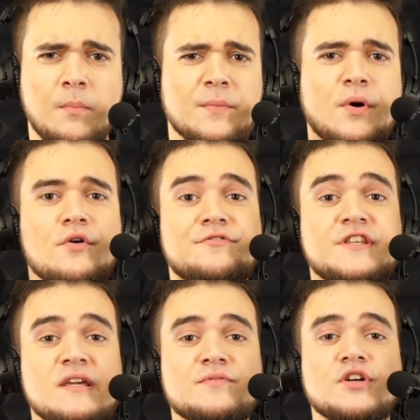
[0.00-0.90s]
both
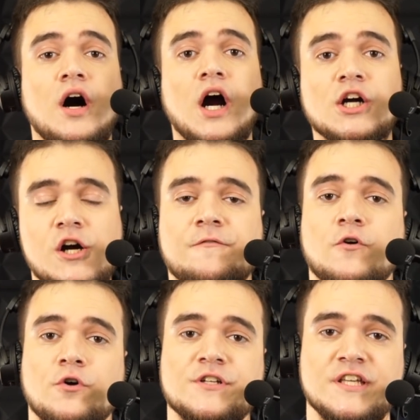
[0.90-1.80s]
teams are, of
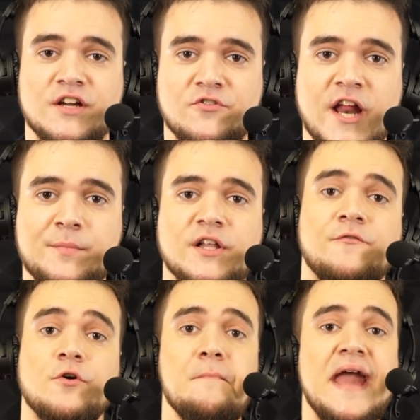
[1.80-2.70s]
course, incredible, and for
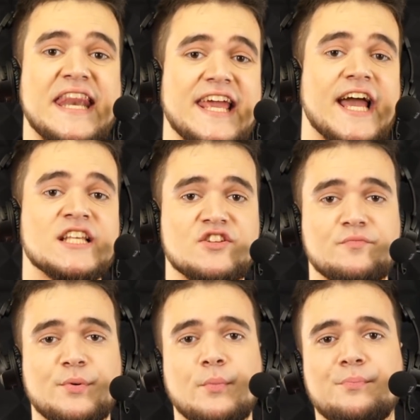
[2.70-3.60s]
many Guns of
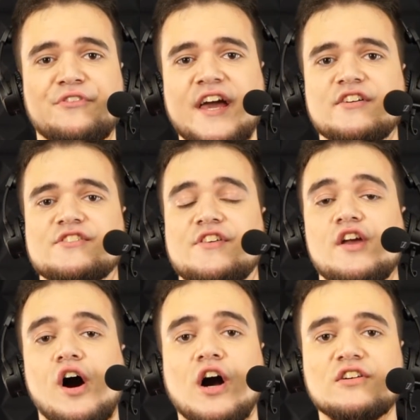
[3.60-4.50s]
Boom players, they
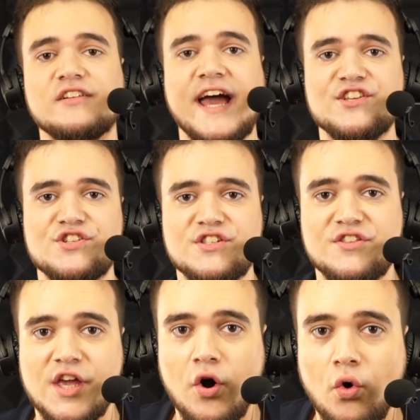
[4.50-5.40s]
are legends. They
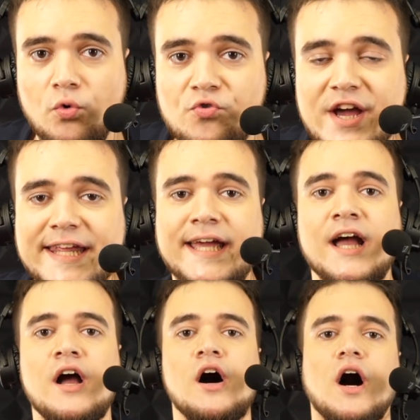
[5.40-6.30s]
already
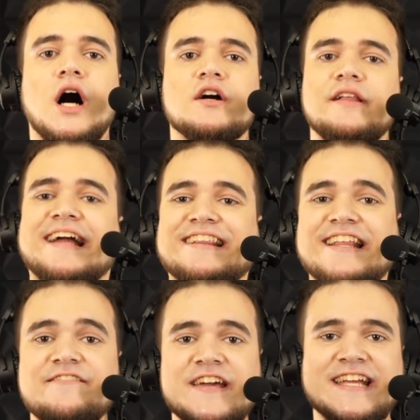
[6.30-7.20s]
are like
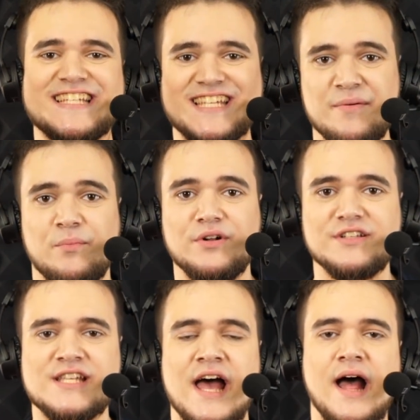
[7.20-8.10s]
living symbols,
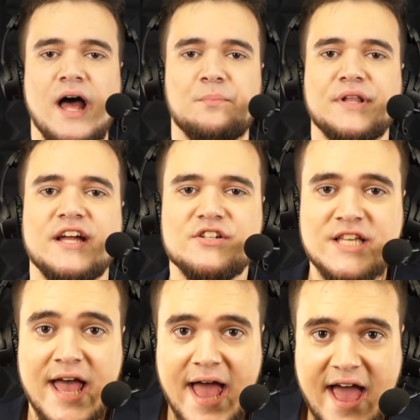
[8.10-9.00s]
and players
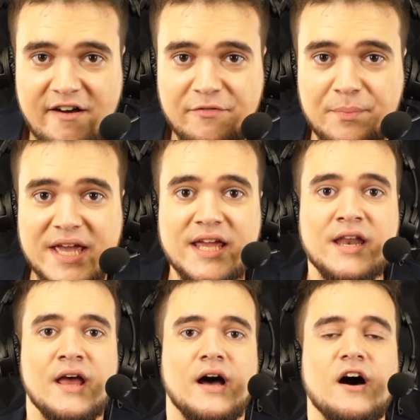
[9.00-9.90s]
have been
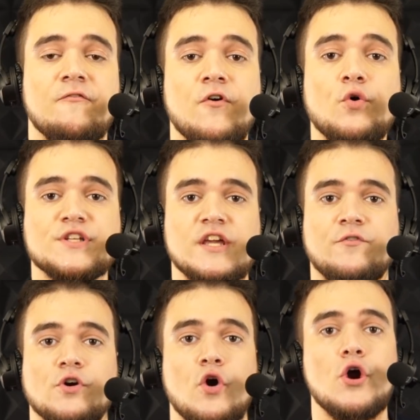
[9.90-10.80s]
uh, voting for
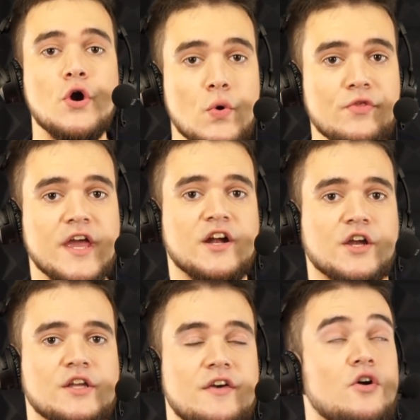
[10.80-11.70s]
who they are,
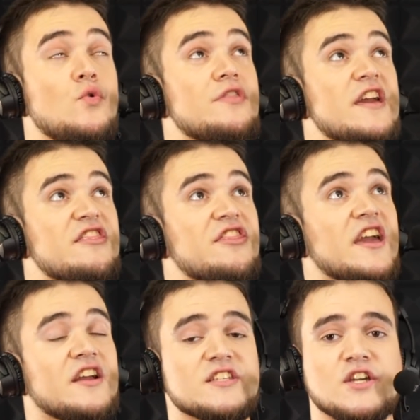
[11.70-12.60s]
who they think
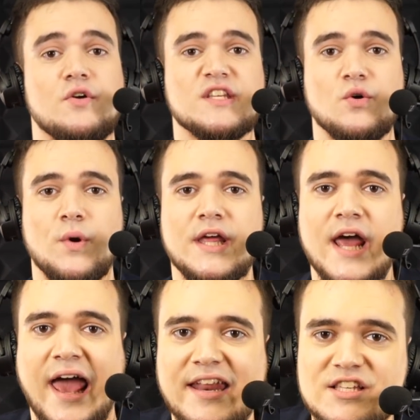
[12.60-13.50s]
is going to win. And
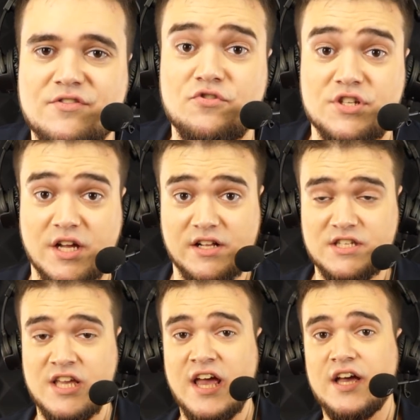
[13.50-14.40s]
as the results
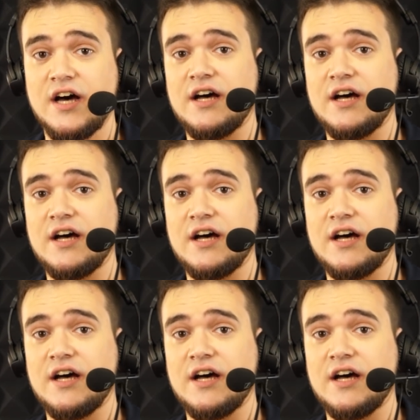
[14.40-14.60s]
uh,